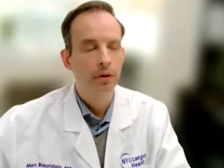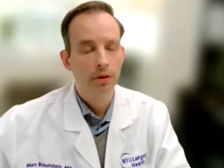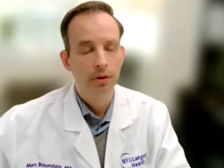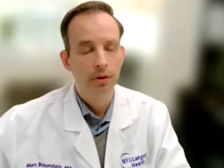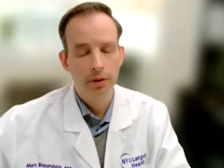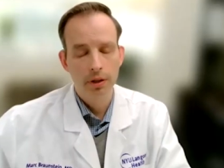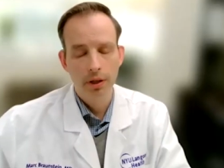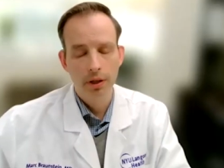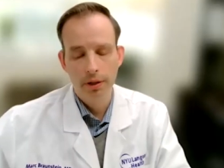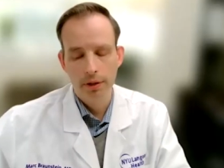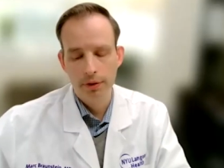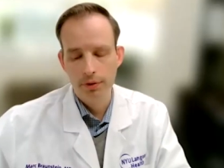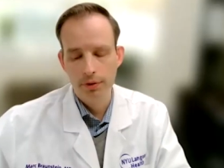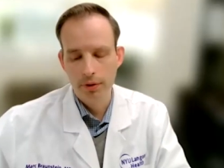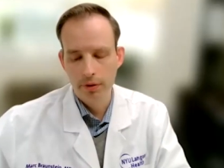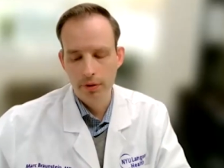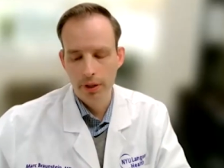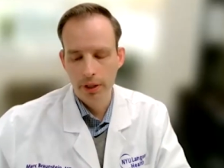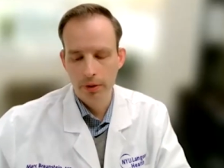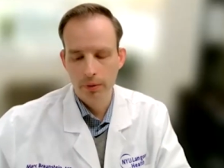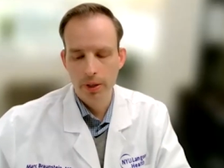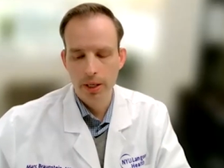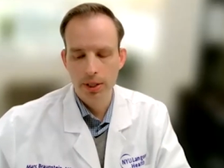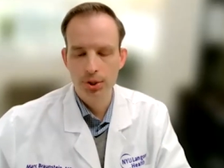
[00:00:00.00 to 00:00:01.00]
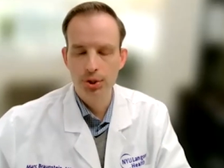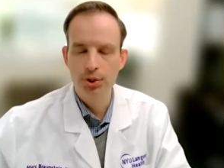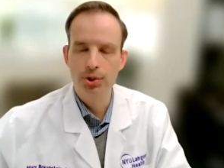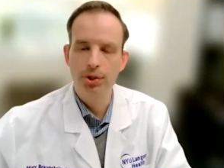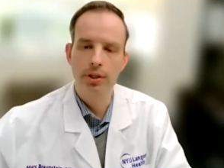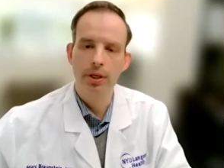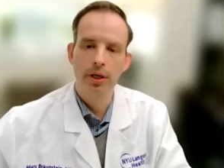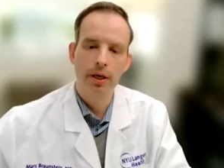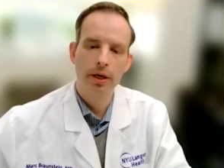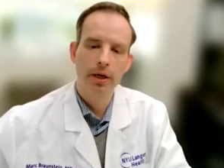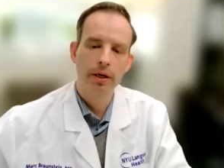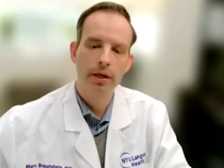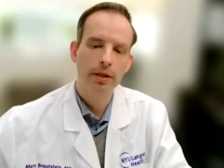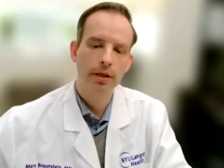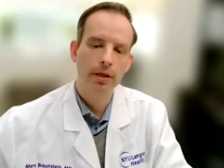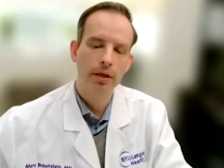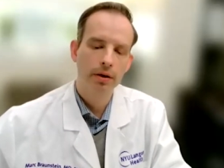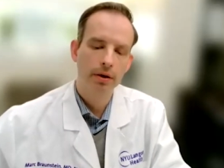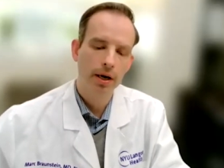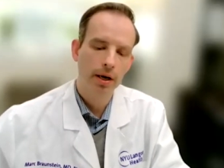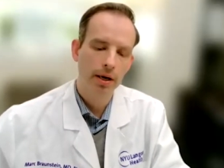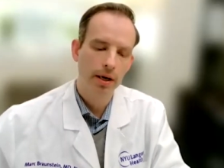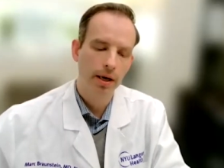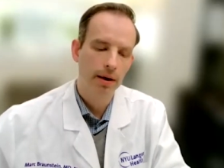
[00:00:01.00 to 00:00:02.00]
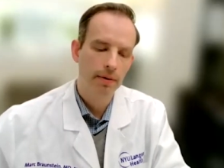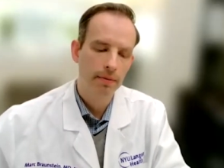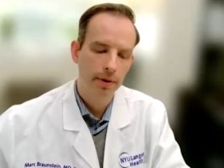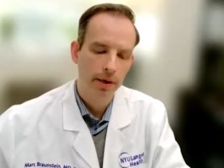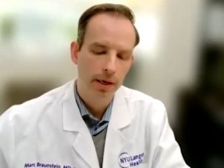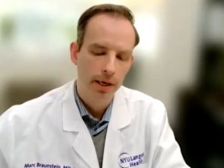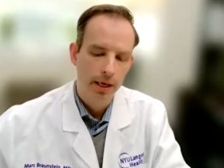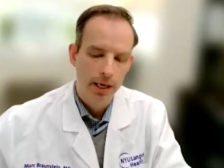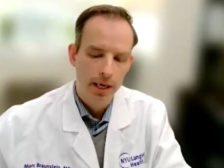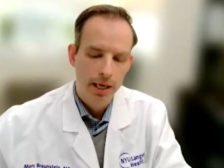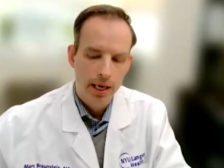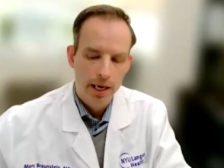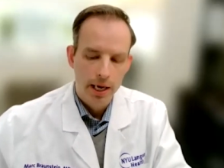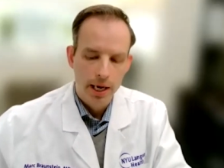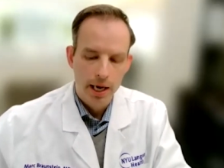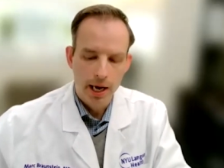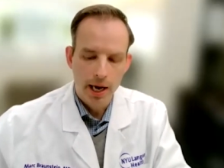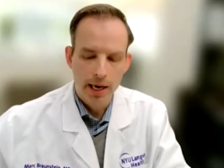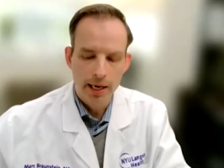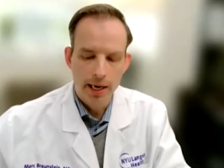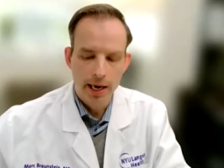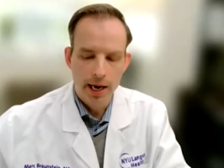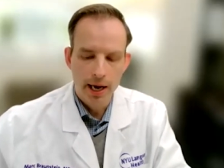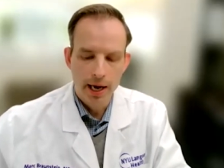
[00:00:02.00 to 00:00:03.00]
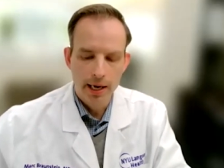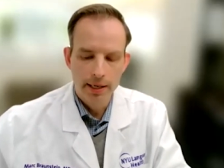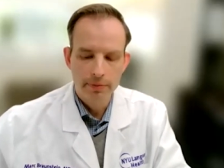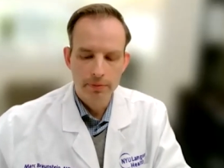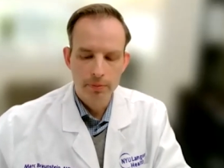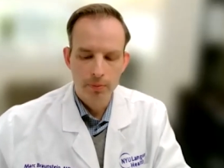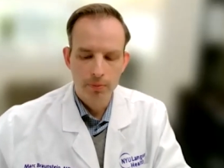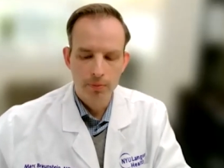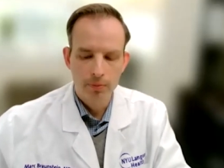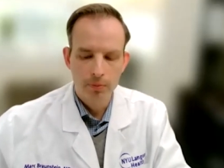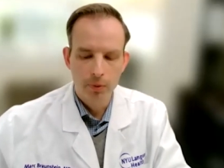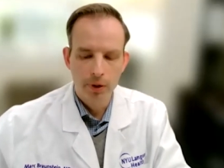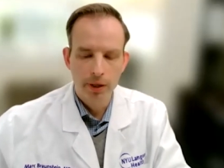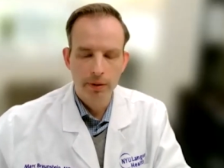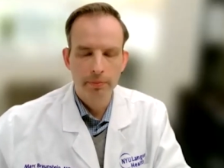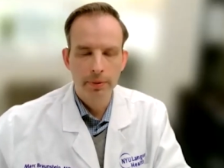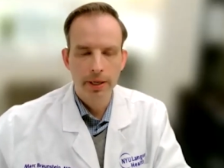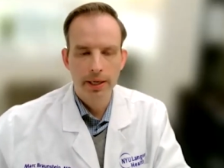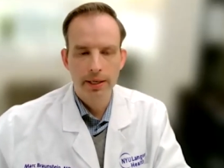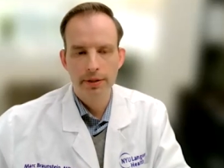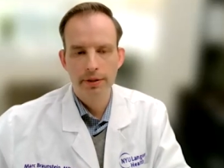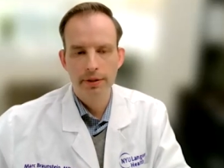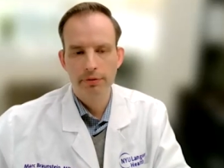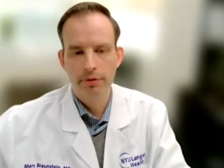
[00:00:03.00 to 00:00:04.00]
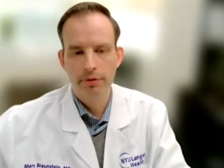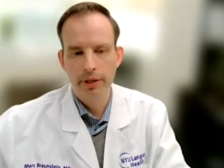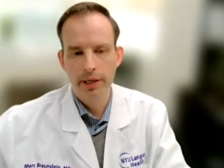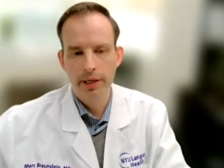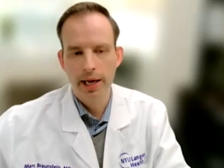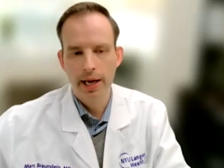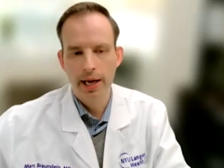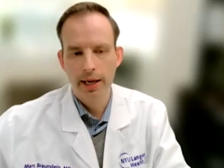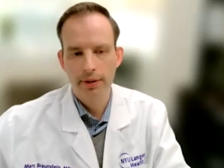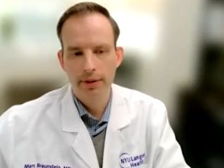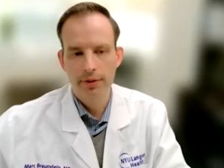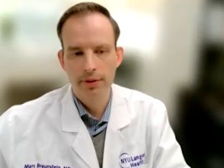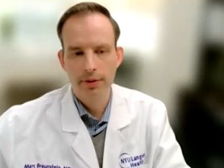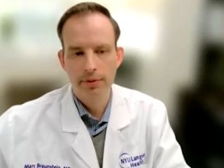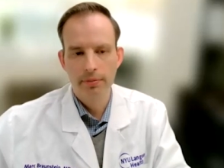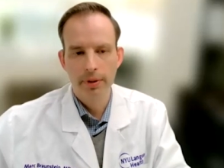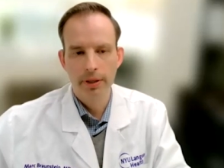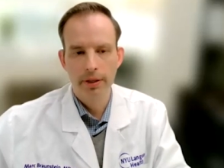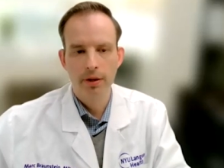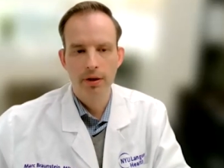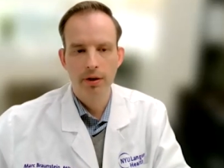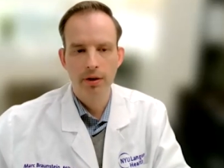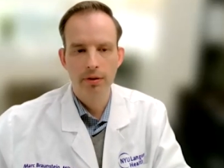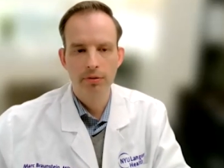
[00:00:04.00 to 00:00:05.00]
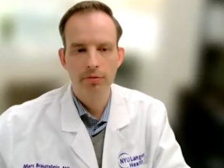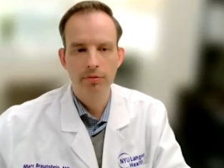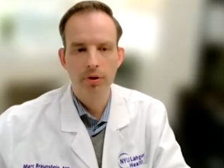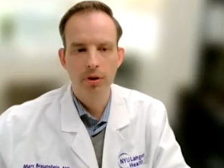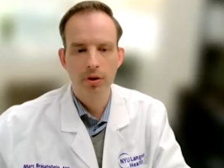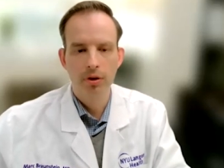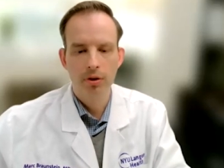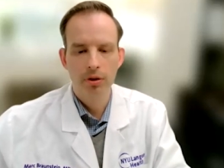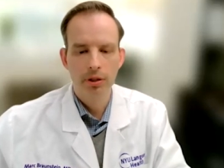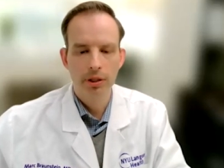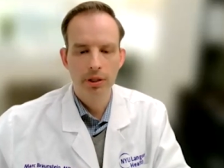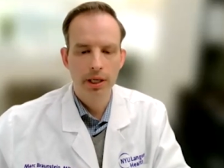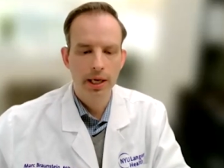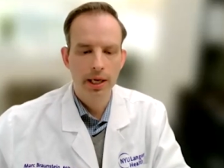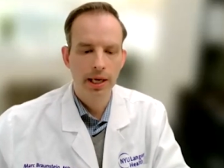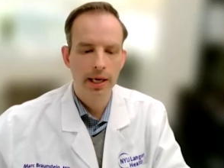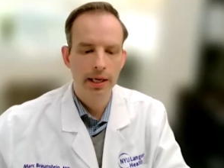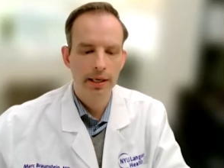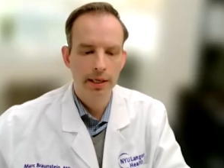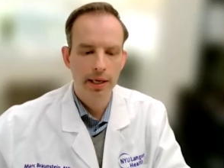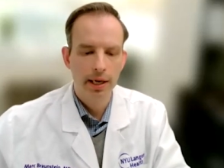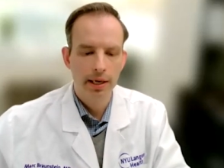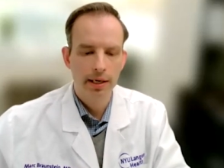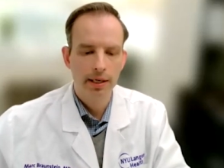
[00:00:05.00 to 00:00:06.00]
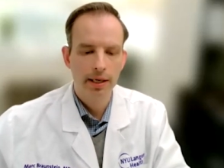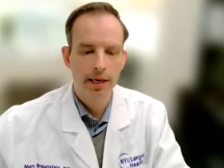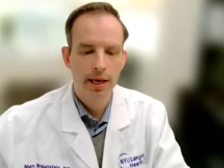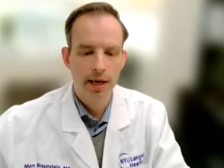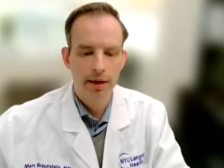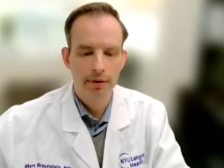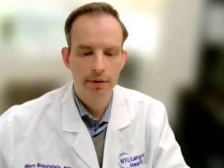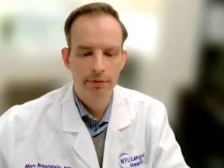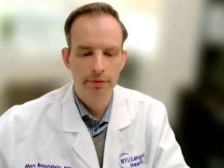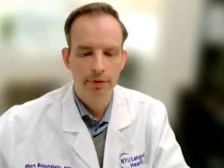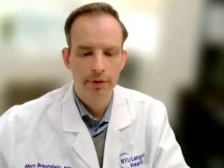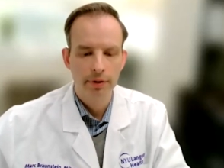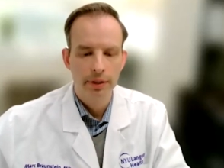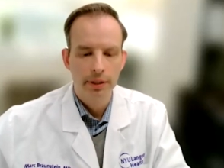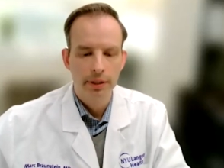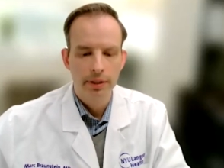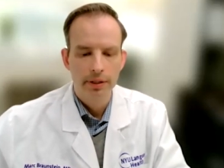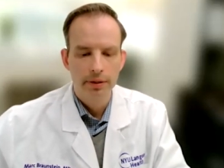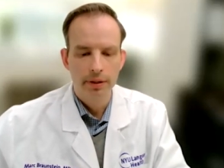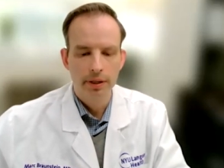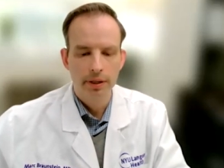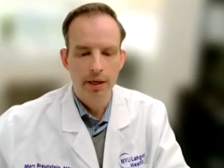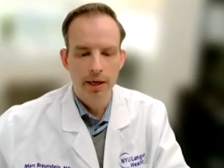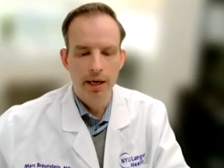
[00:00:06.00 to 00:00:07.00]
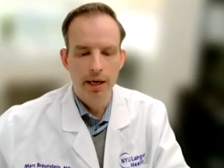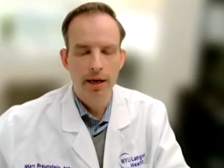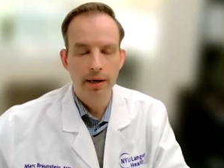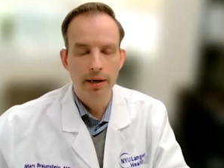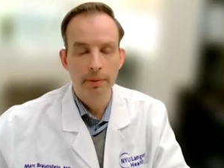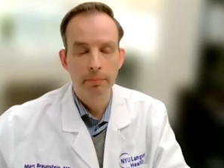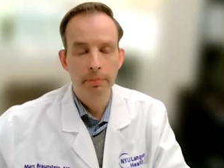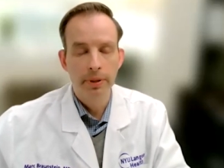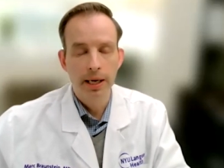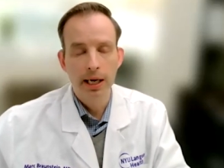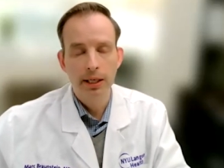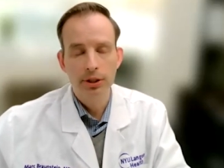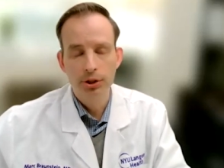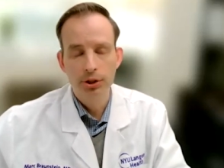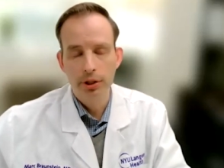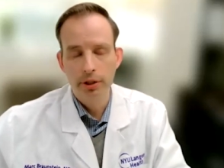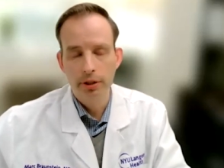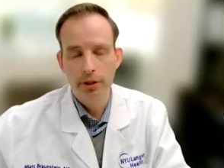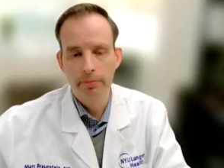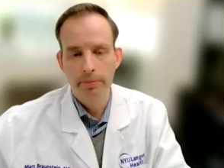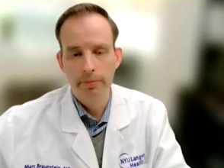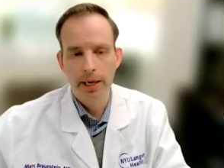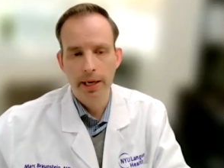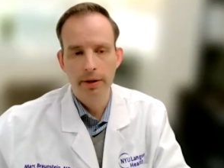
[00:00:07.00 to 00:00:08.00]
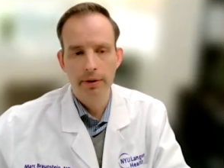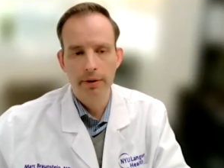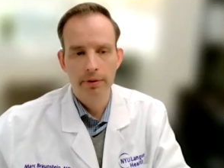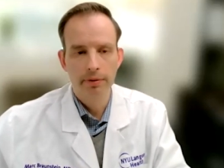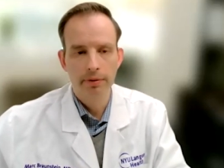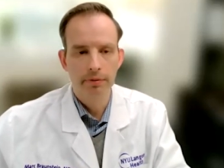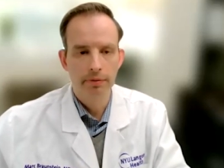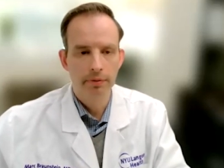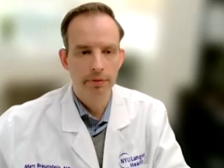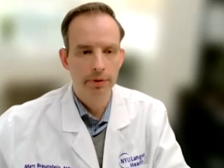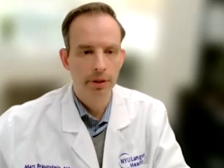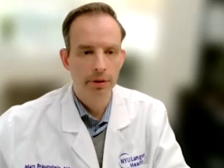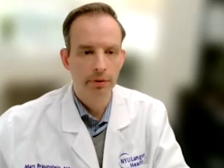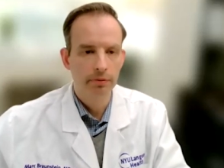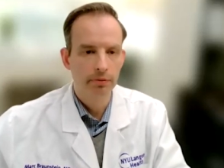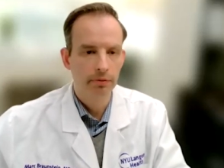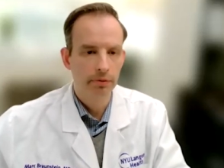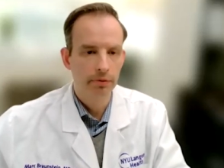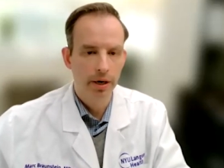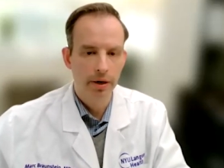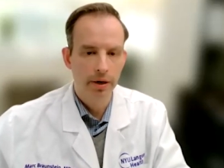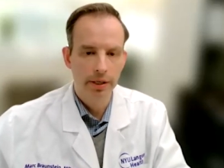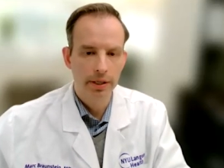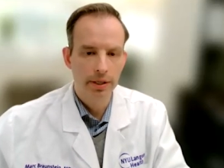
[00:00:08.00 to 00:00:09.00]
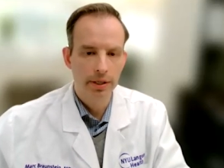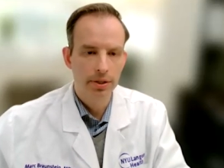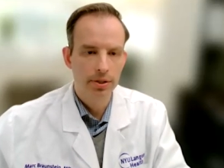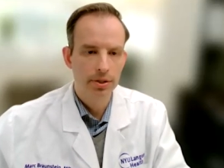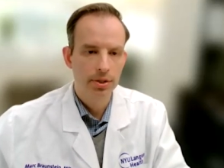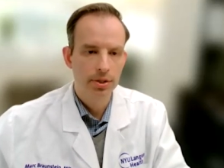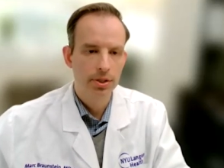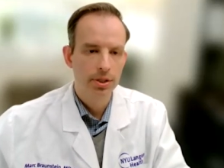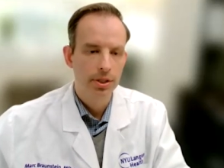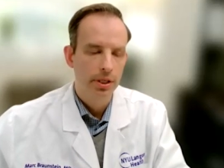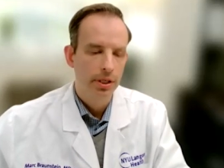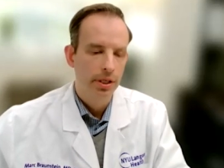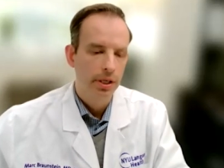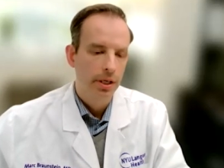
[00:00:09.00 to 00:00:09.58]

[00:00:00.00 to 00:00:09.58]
Yeah, that's a great question. I wear many different hats in my current role and have and am passionate about various